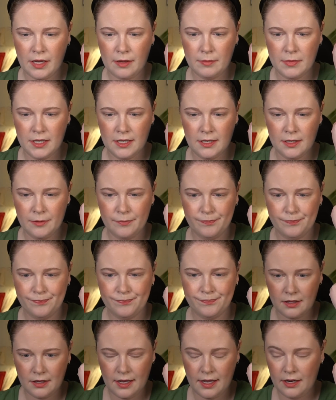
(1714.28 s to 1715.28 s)
I mean,
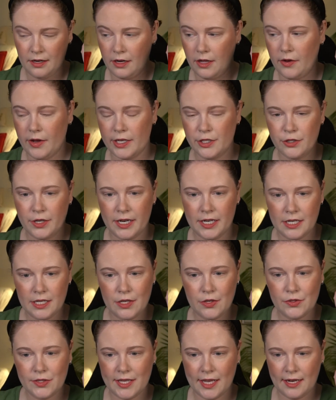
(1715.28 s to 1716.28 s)
I don't know. I tried to
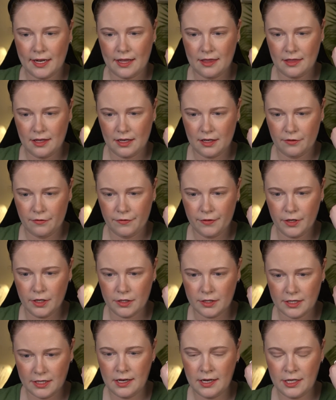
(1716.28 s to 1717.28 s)
use that, I think, at
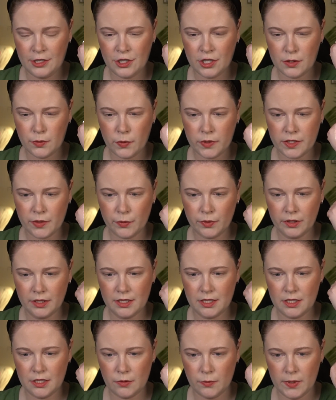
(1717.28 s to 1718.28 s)
first, and it just wasn't really
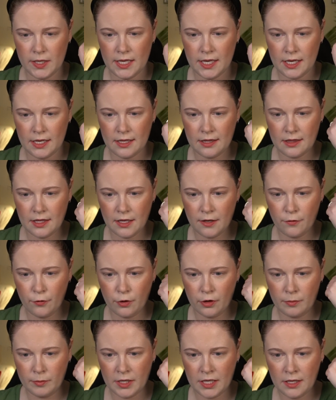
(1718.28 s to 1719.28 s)
doing anything
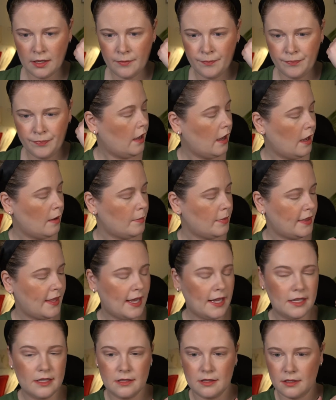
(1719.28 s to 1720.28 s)
for me. Um, but
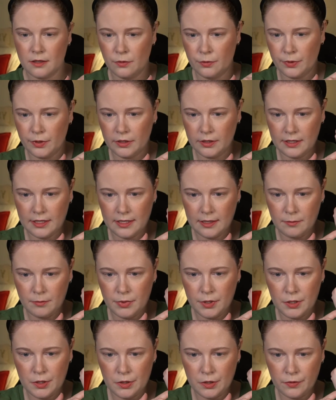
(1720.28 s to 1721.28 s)
that's a really
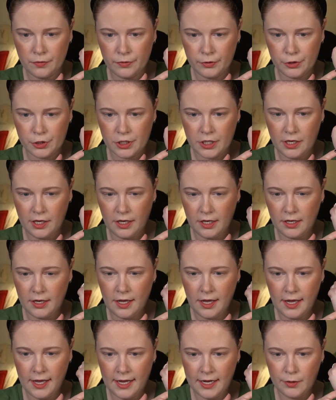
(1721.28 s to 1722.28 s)
beautiful shine,
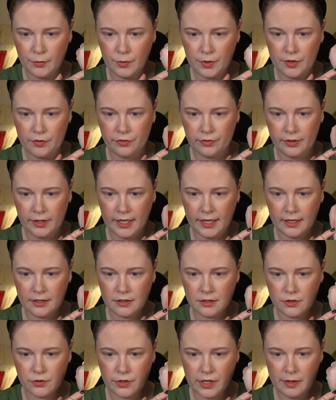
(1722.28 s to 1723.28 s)
high
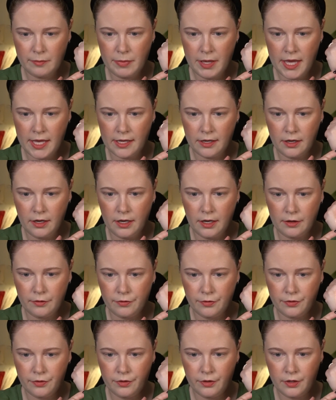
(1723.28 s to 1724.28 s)
reflect, great
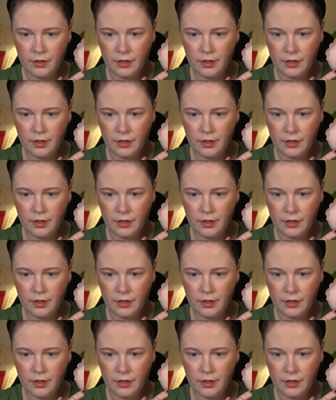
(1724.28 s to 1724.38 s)
payoff.